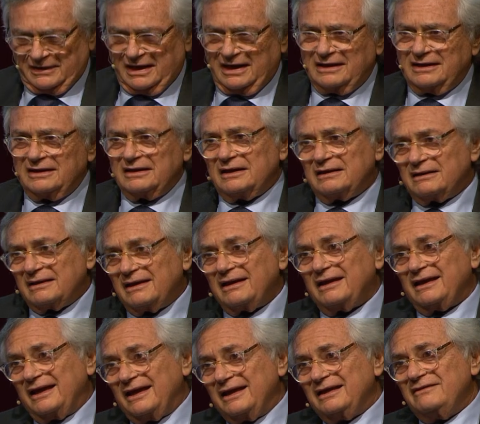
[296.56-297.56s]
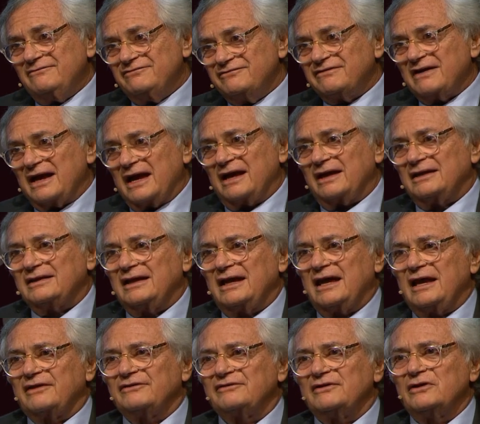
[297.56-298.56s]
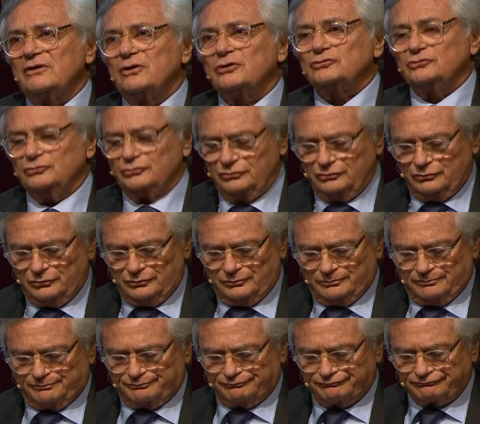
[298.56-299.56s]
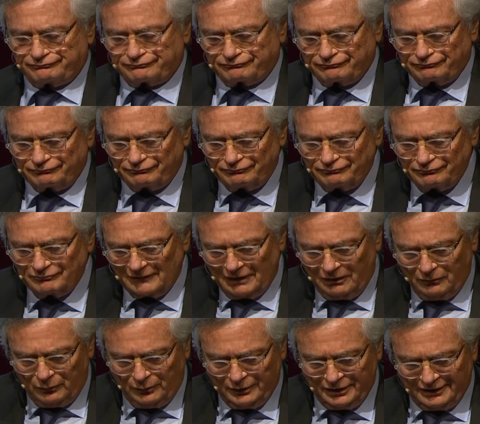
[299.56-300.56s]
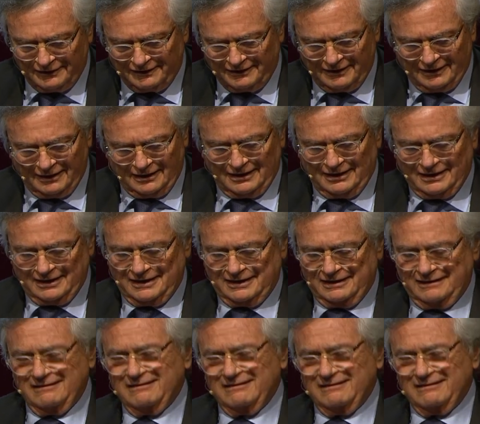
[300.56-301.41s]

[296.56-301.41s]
and, and in fact, has a lot to do with uh, uh